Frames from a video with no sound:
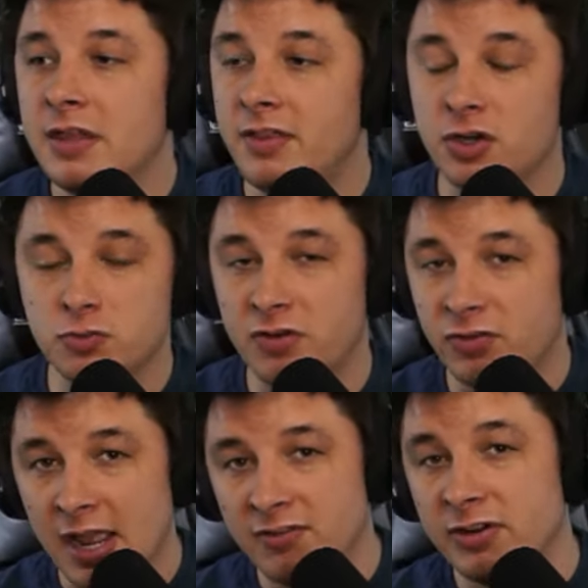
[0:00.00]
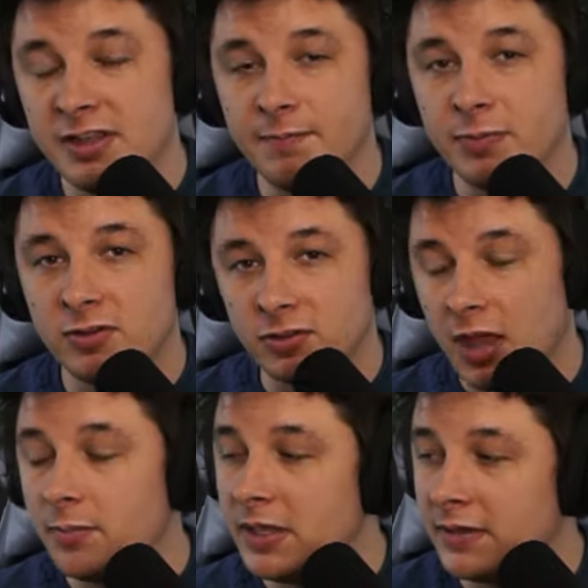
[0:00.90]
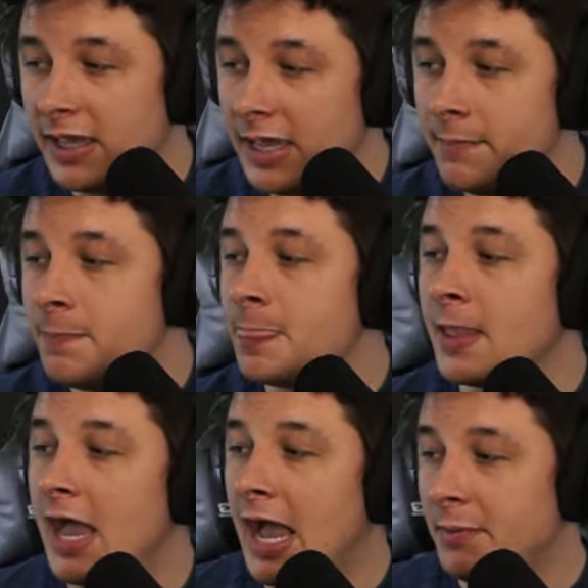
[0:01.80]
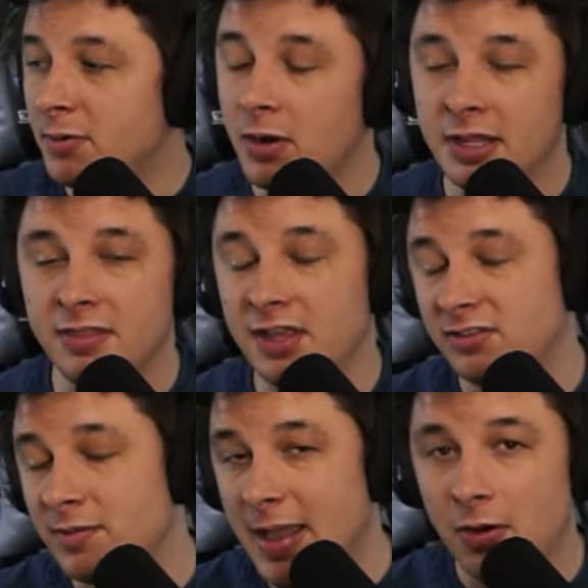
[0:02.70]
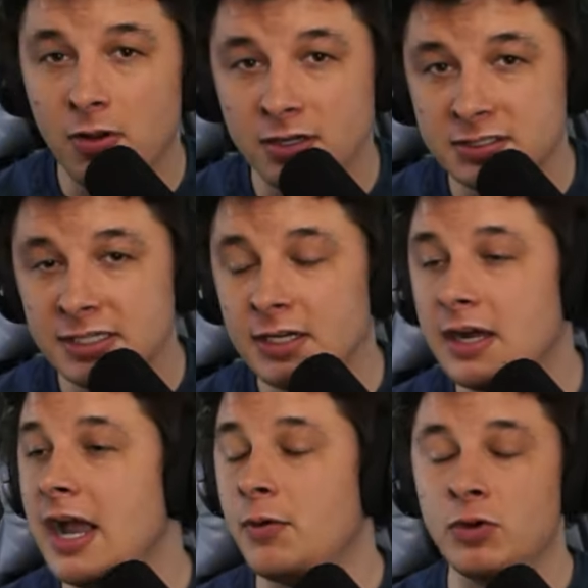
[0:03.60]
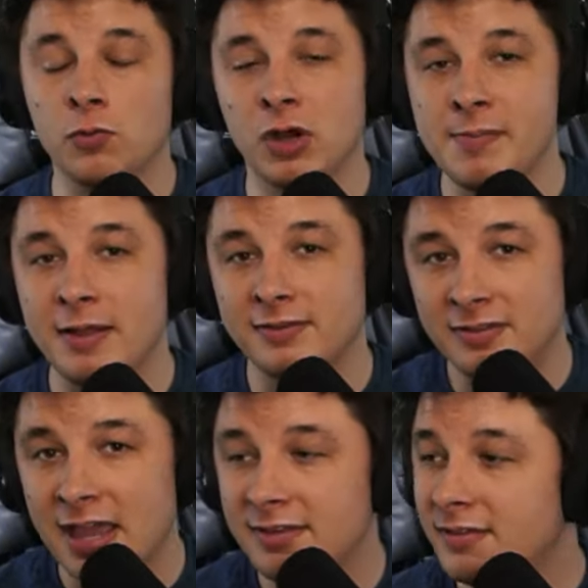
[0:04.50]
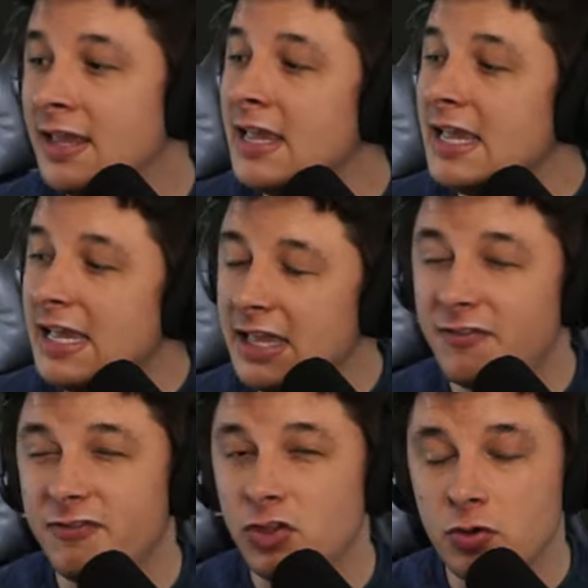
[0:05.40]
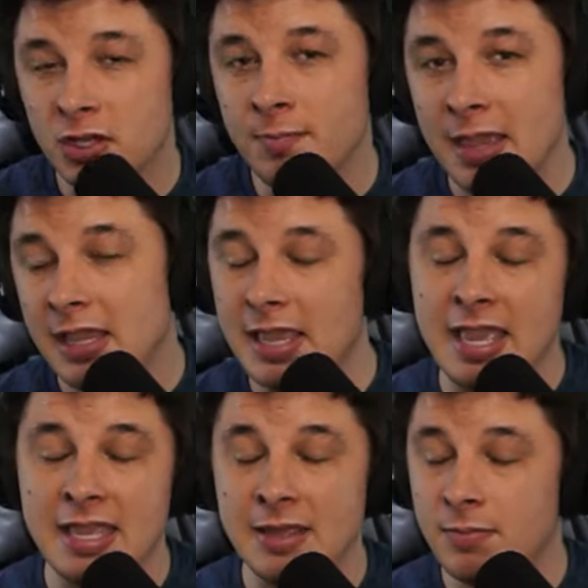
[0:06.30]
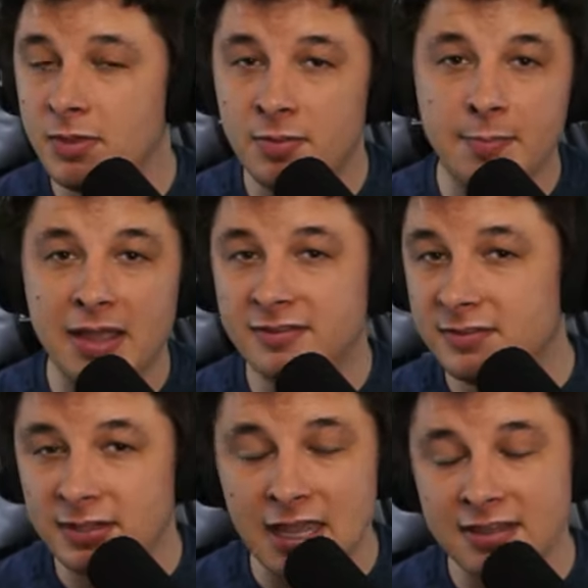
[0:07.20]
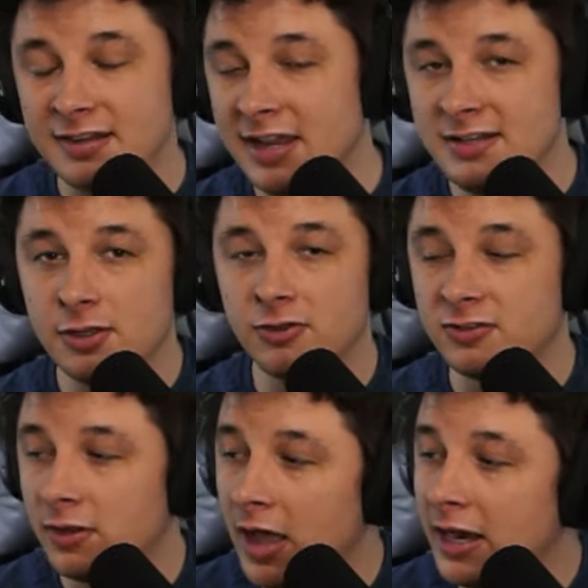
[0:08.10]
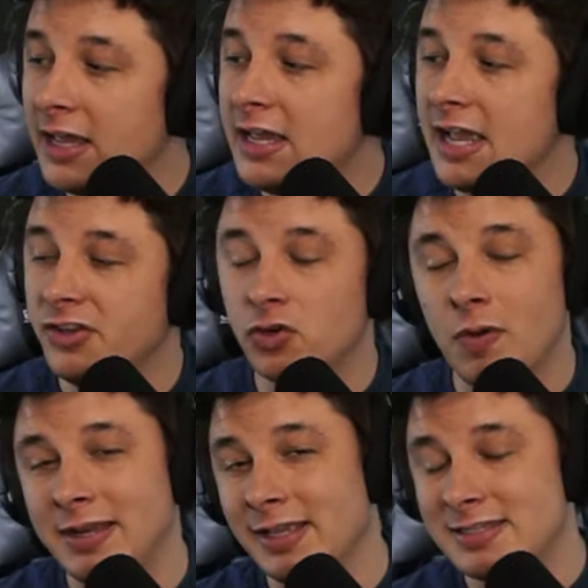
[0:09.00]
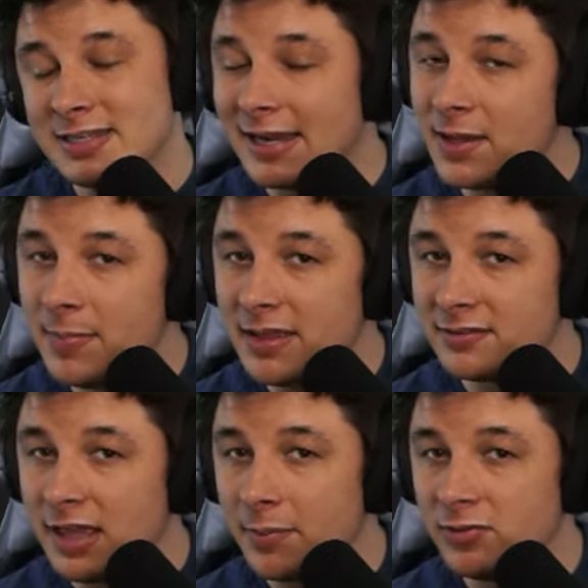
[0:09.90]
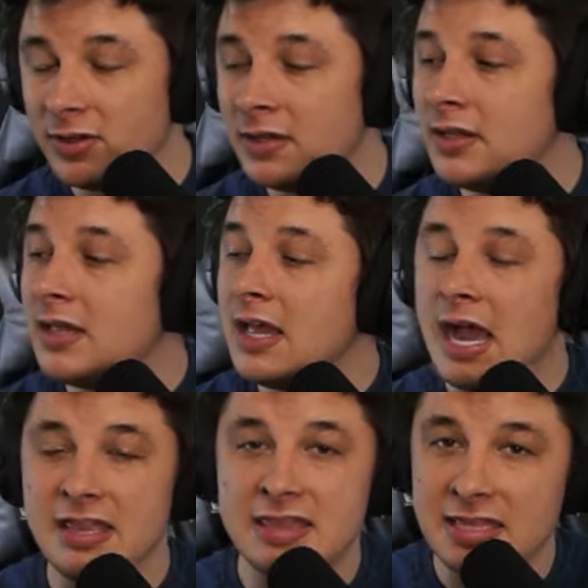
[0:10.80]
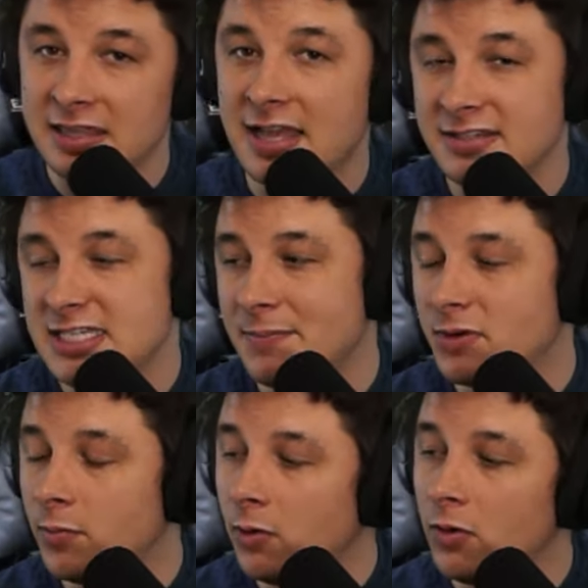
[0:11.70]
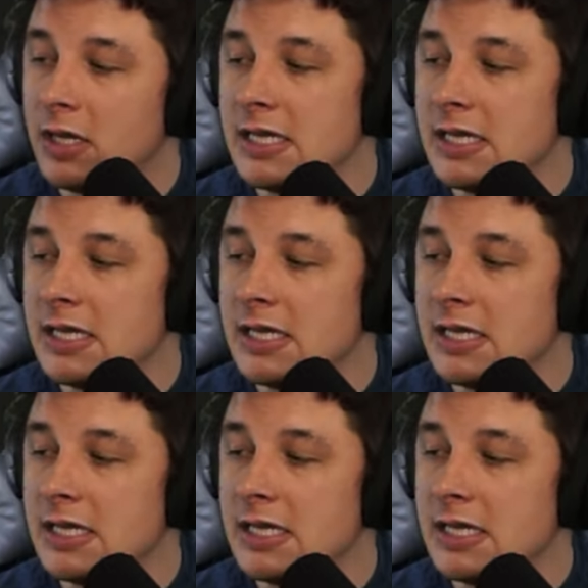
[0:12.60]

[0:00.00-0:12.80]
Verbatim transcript: There's one for every slot in the game. I'd be running things in the Balrog tier. I wouldn't worry about sets. If you can make a best case ideal slot and you're running a second best option, I think that's acceptable.